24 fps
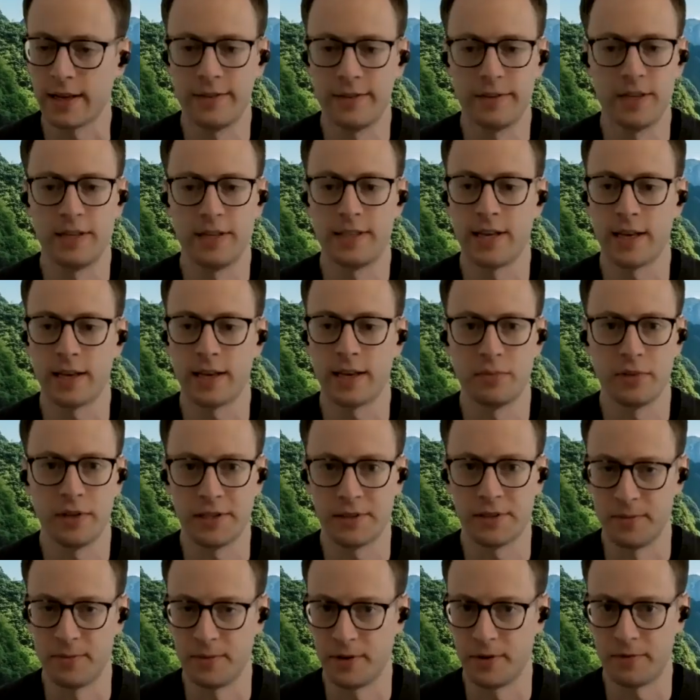activity taking
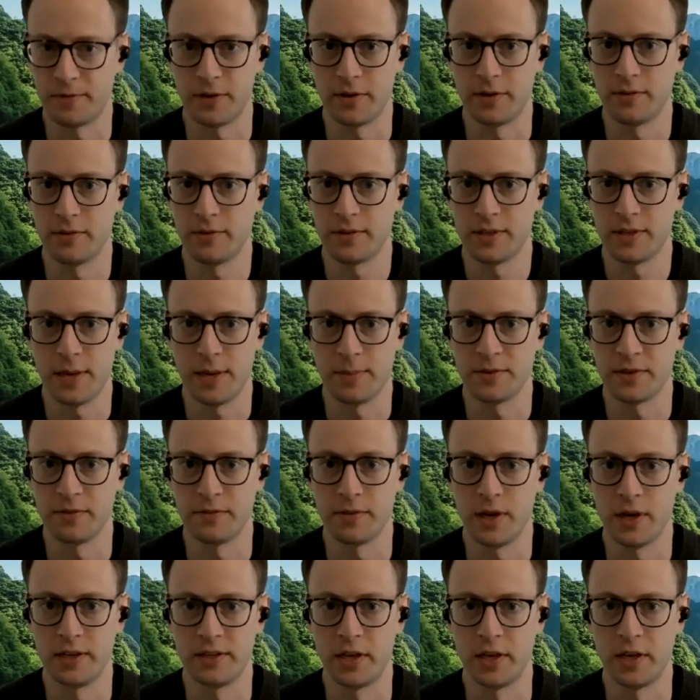place from different types
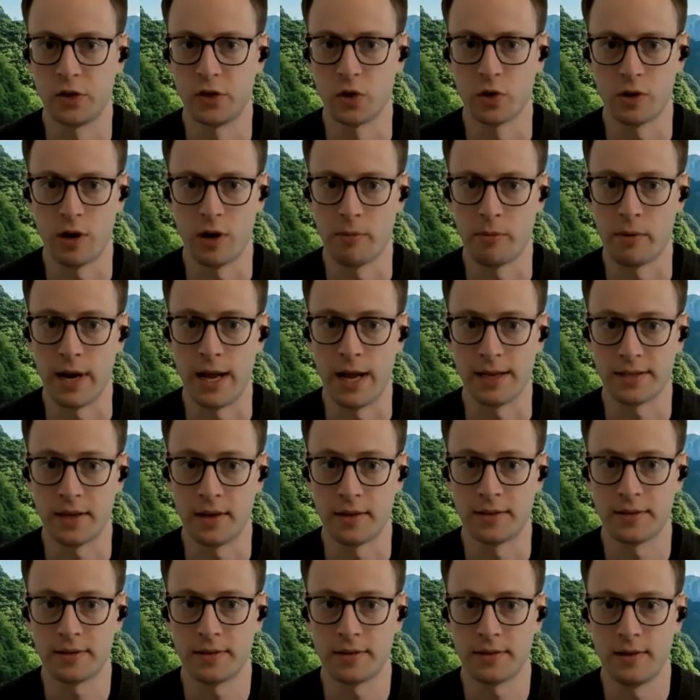of uh, digital carbon
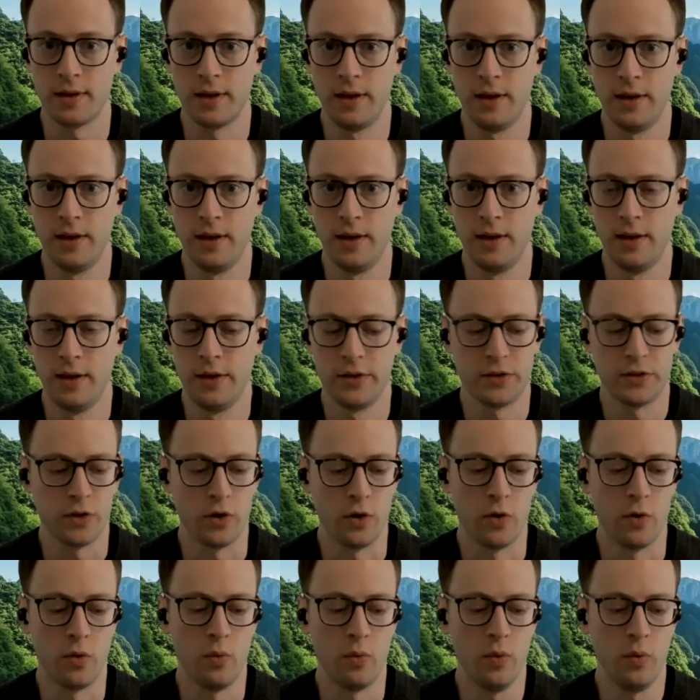assets.
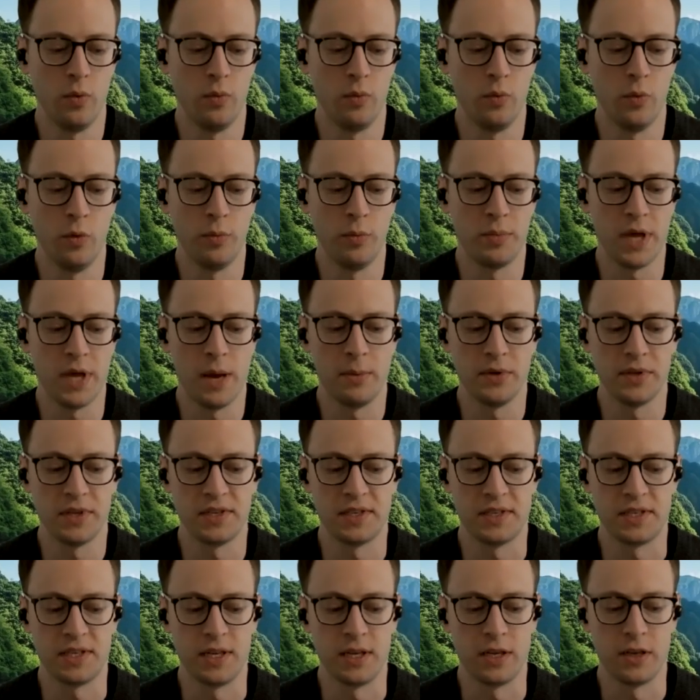So we'll be able
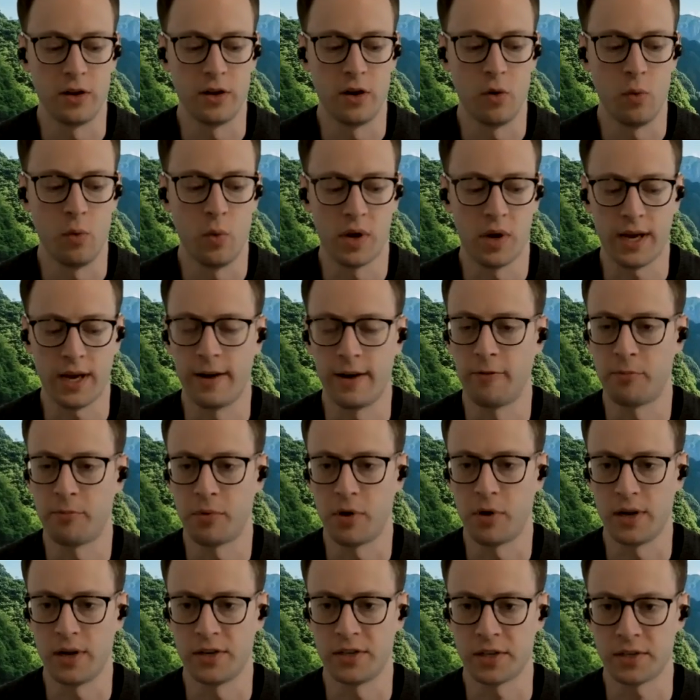to see, you know, what kind
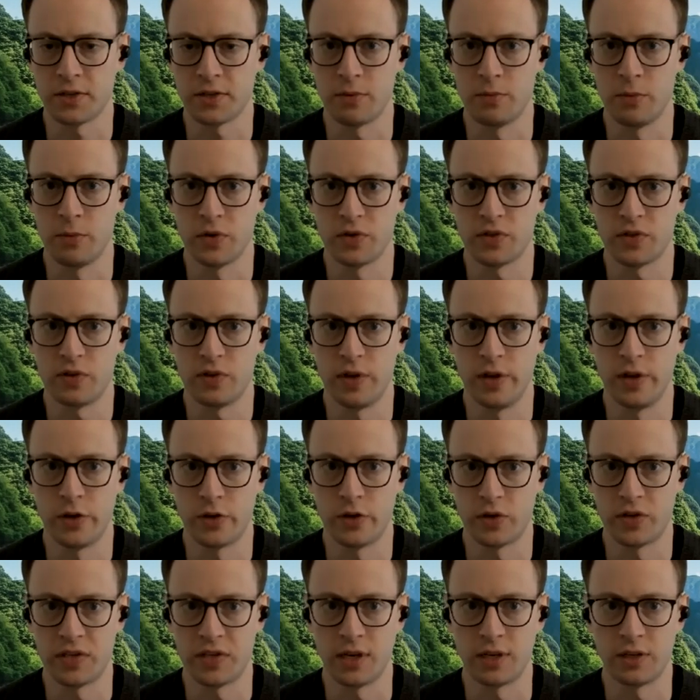of projects are most
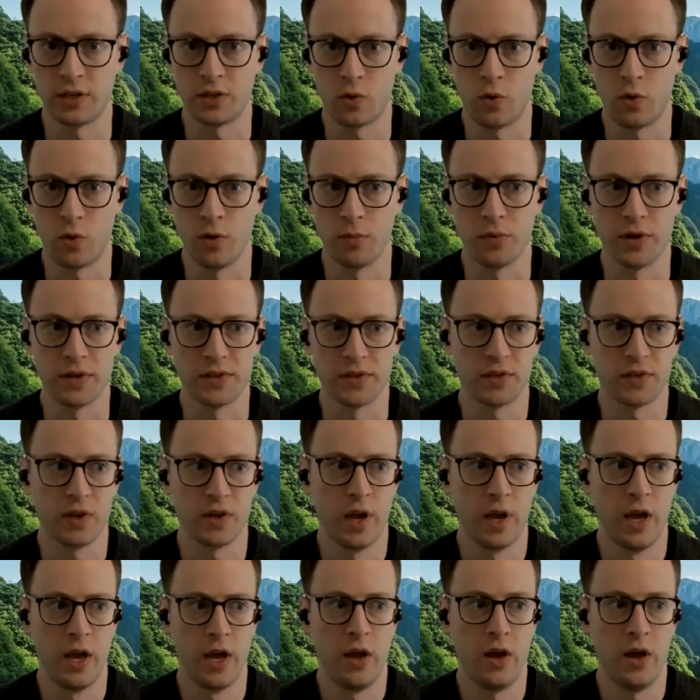interesting to corporates,
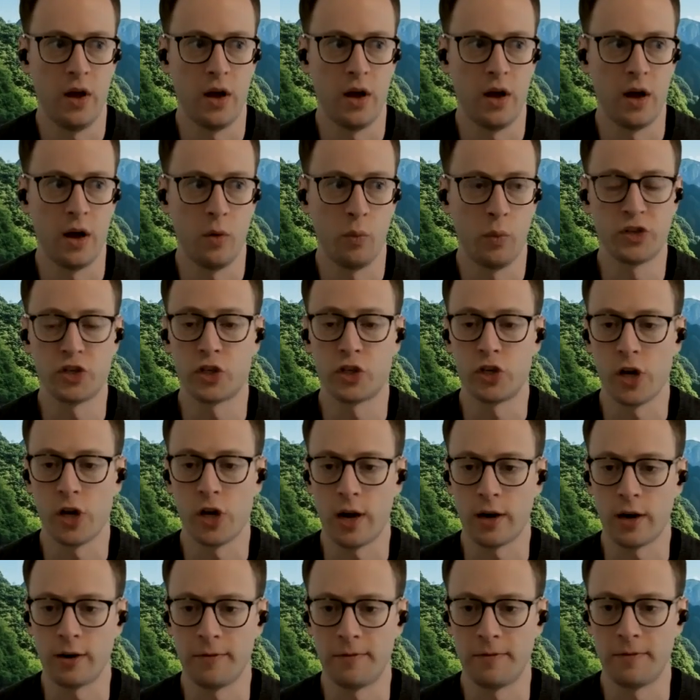uh, which
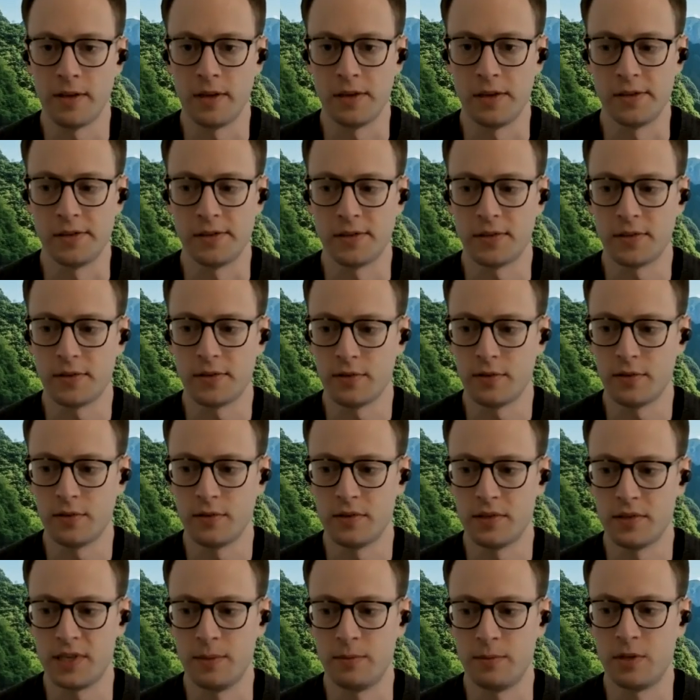geographies
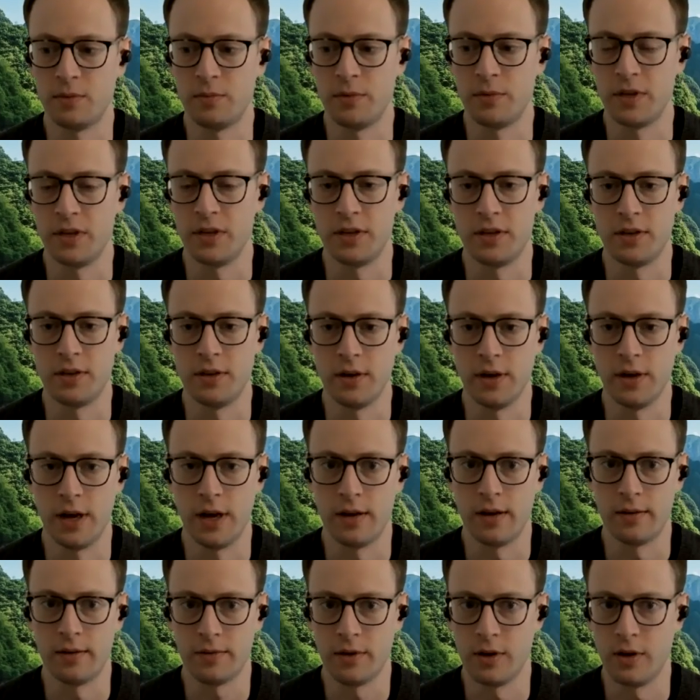seem to be,
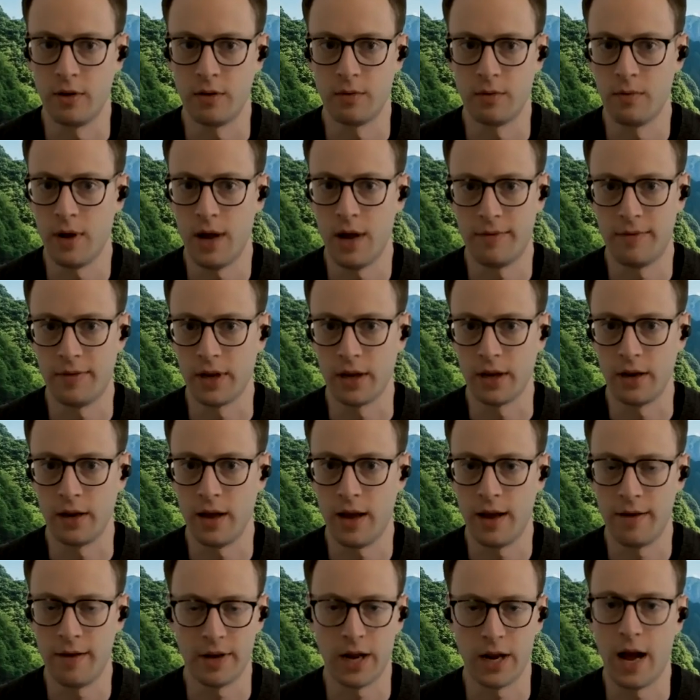uh, you know, having
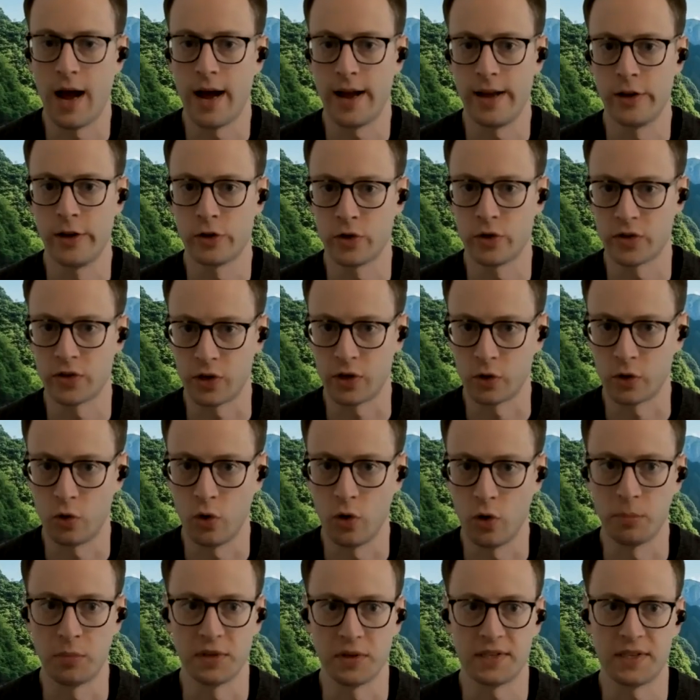having high interest on
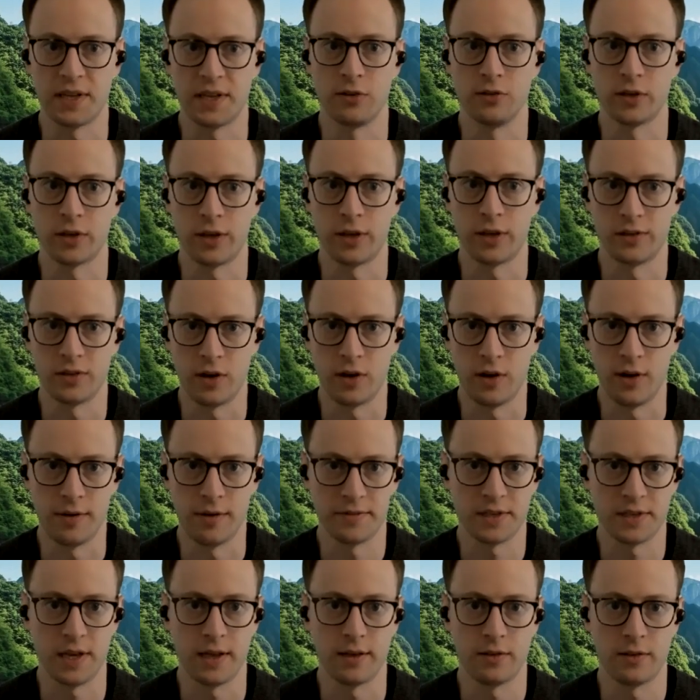corporates that are looking to
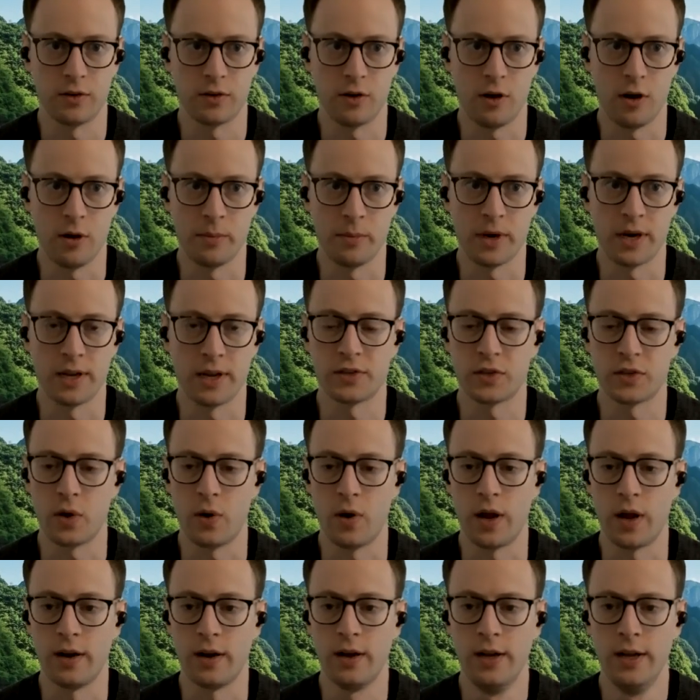offset their carbon and so
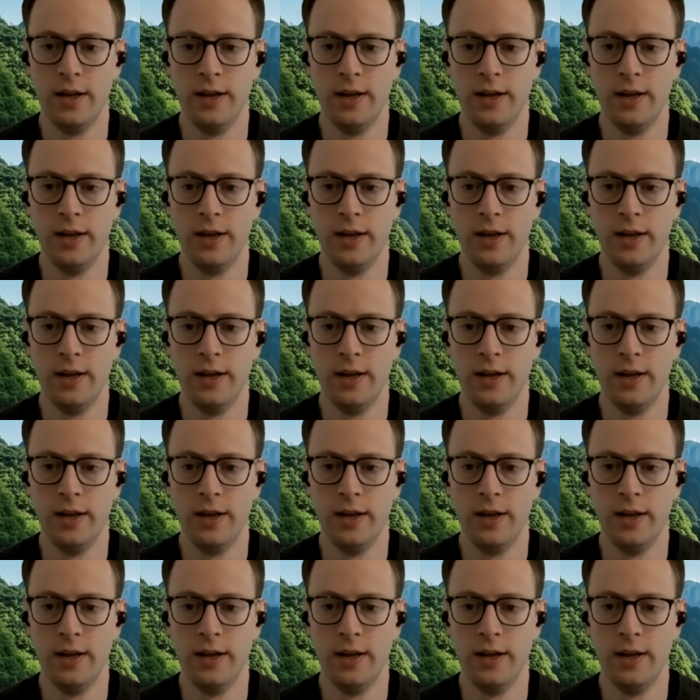on.